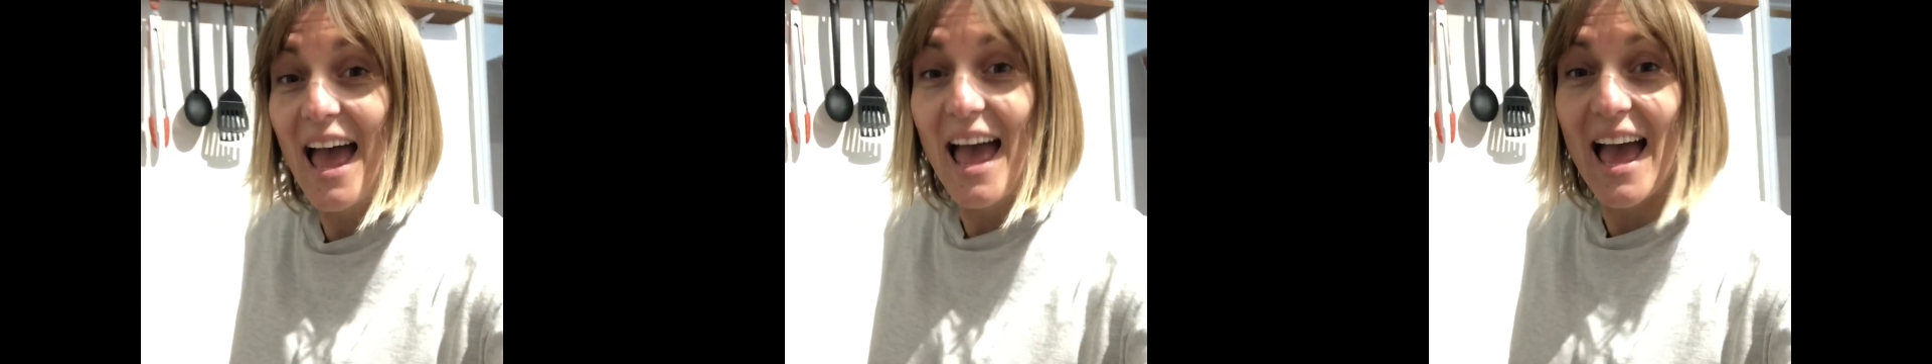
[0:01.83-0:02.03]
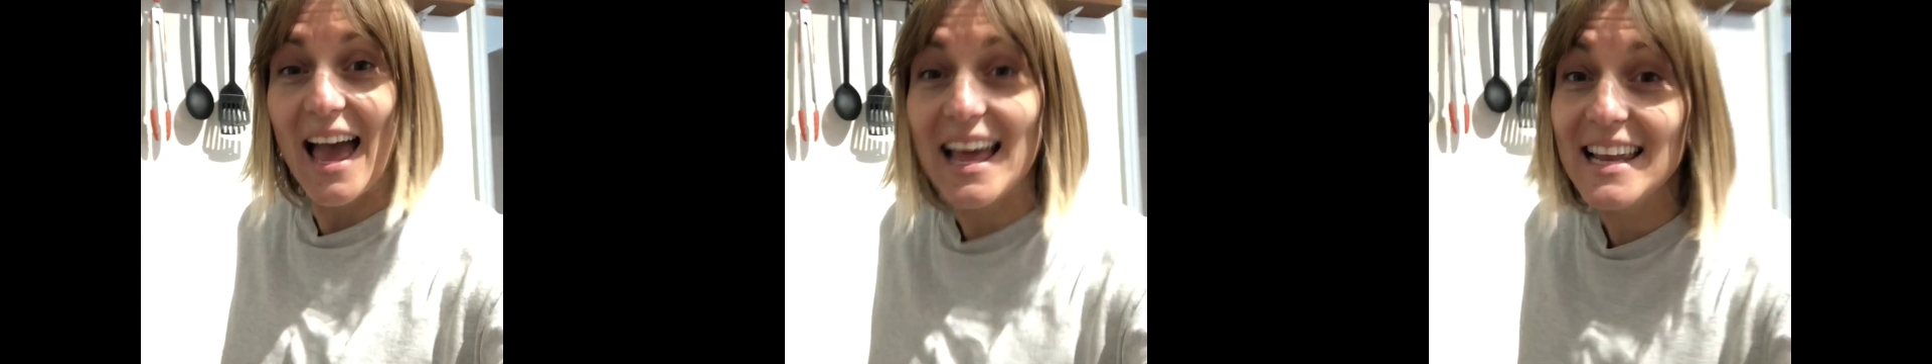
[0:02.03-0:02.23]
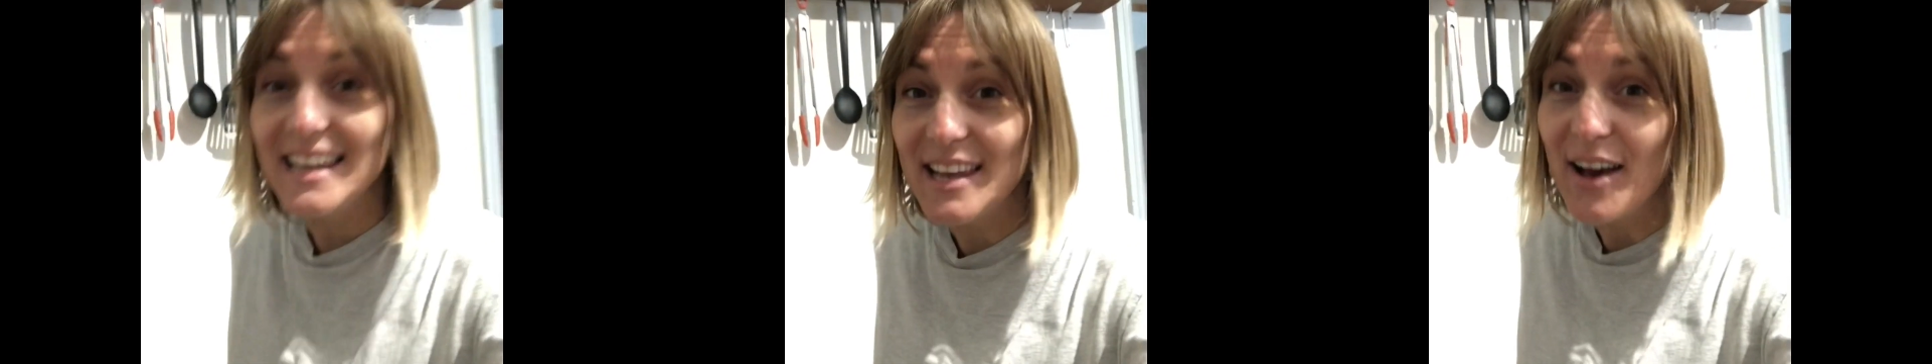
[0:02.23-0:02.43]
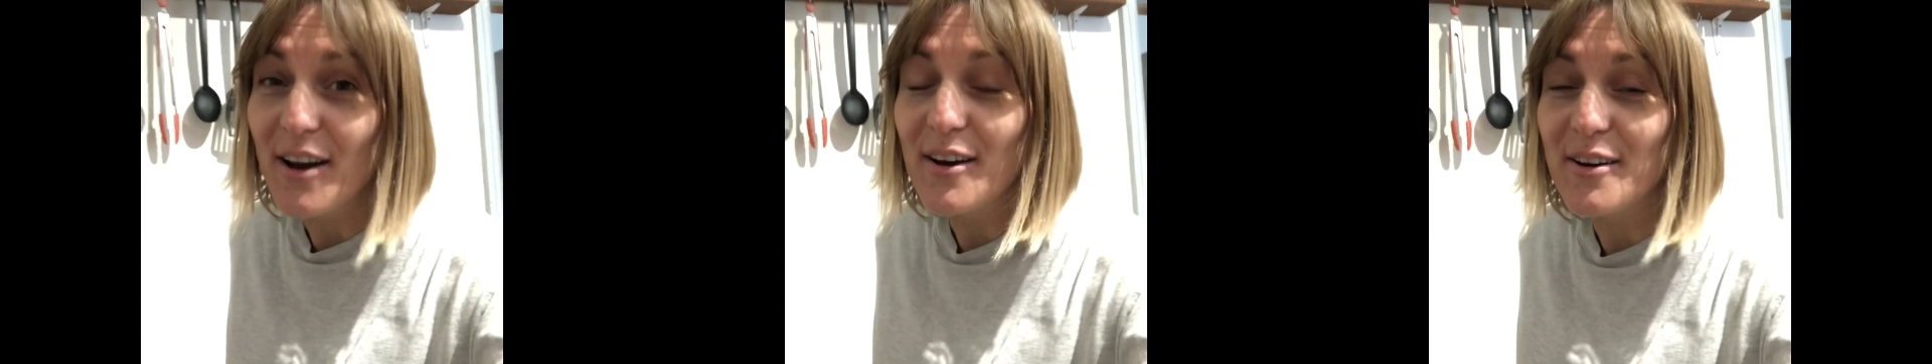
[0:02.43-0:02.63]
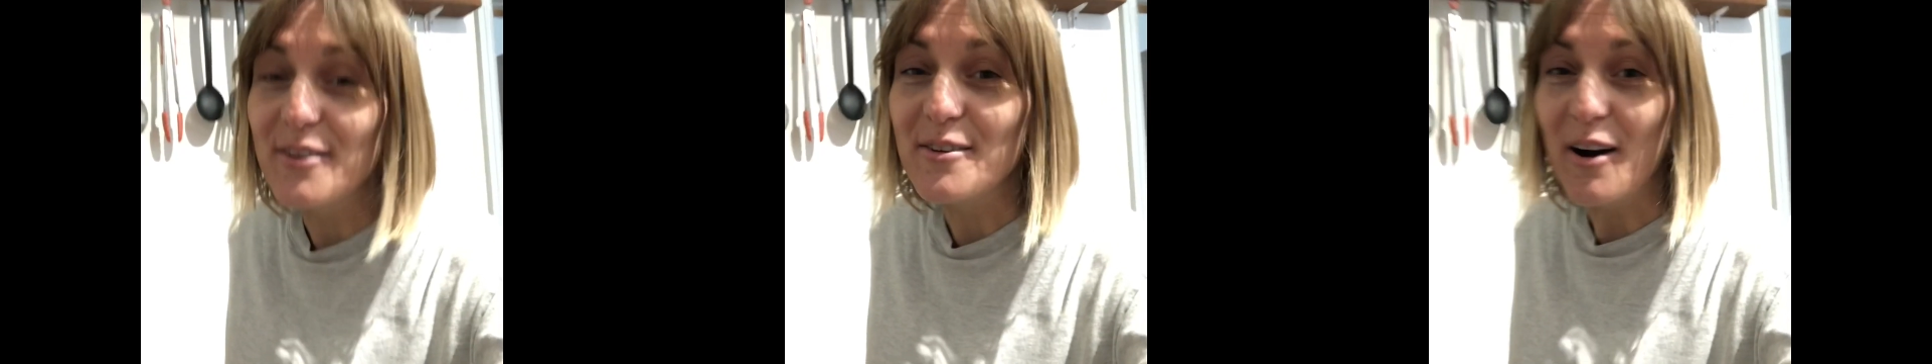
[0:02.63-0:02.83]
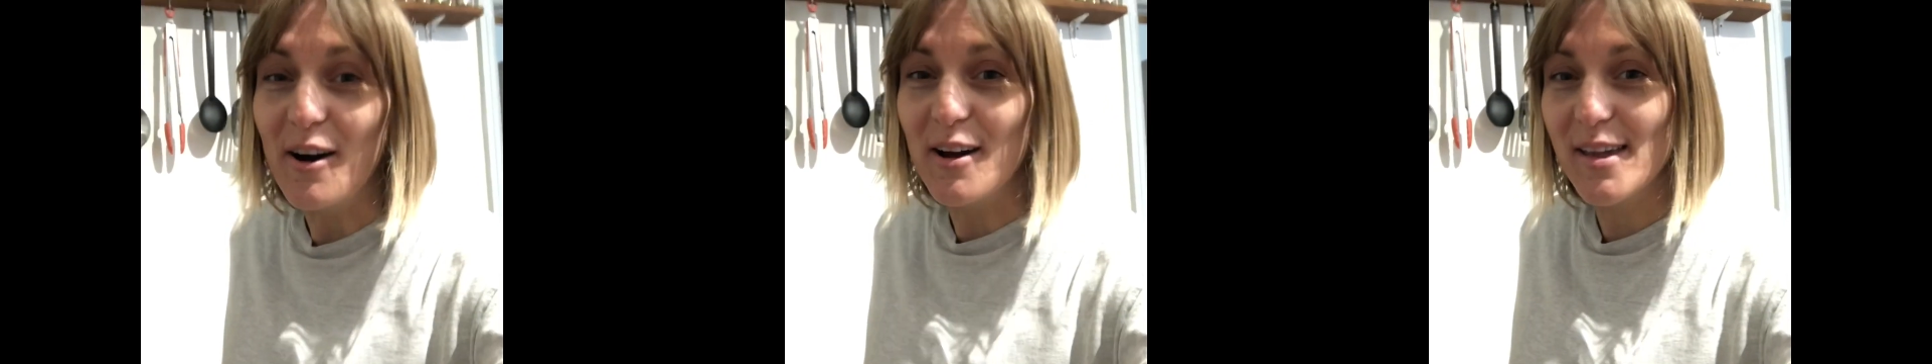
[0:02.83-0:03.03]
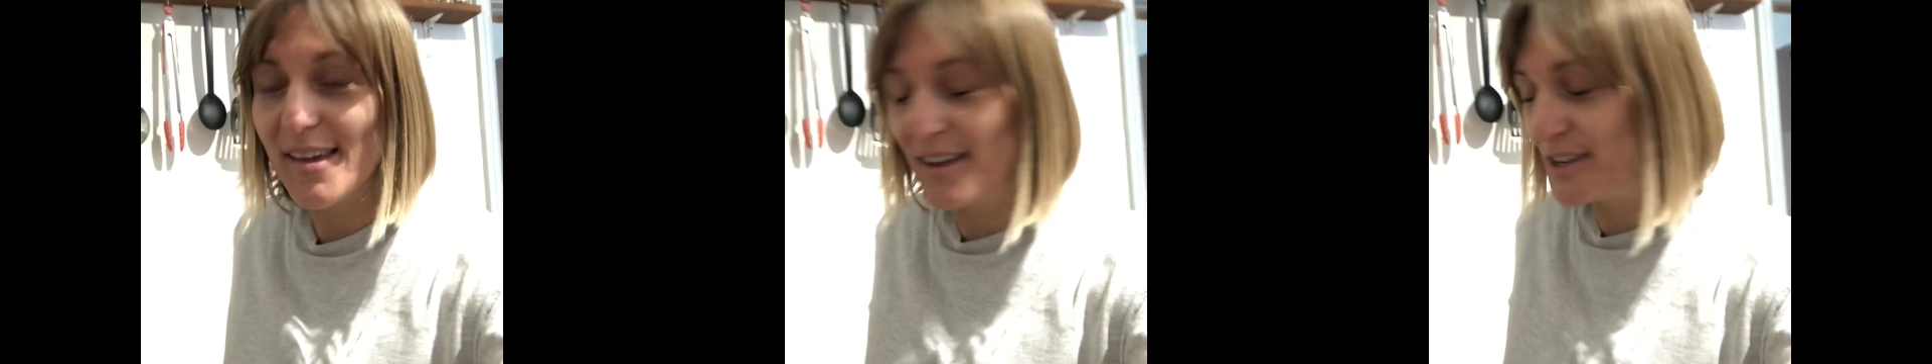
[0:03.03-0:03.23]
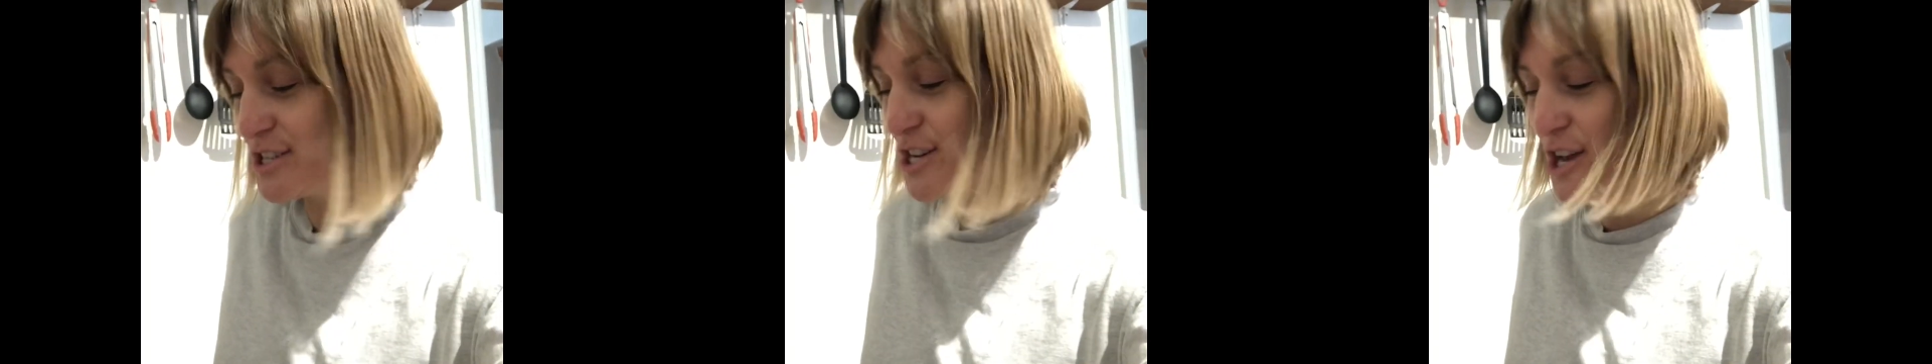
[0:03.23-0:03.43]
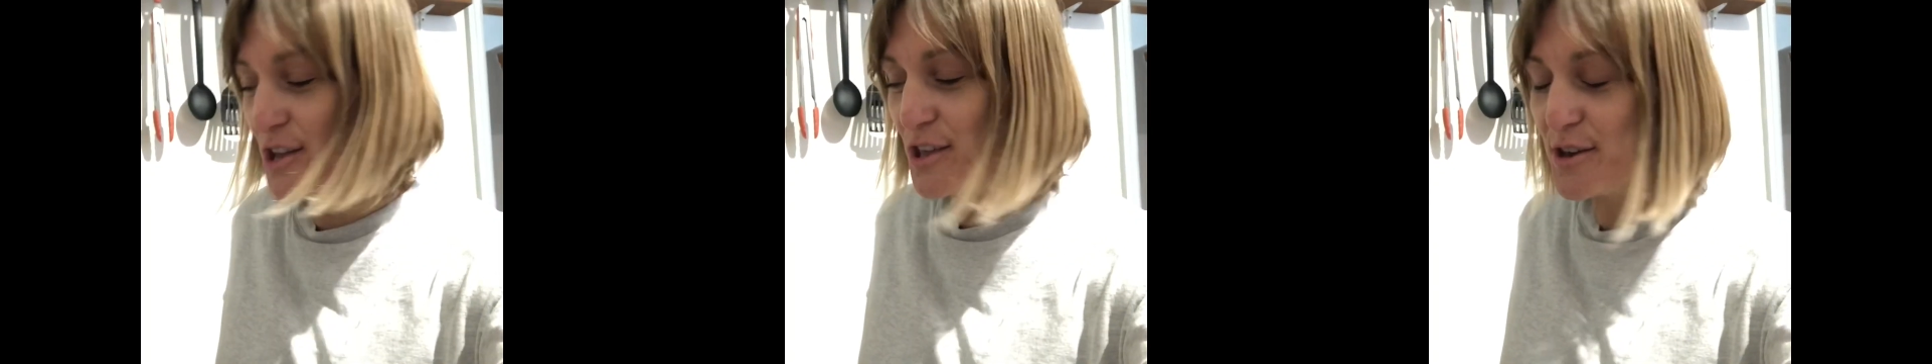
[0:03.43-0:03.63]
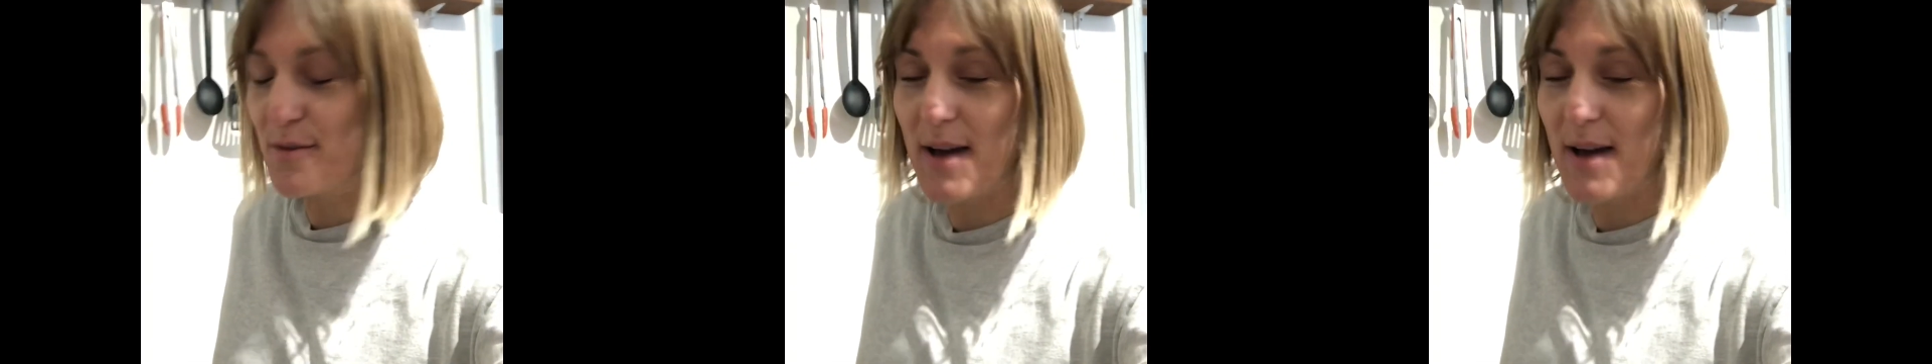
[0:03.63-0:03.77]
Hello, I'm going to show you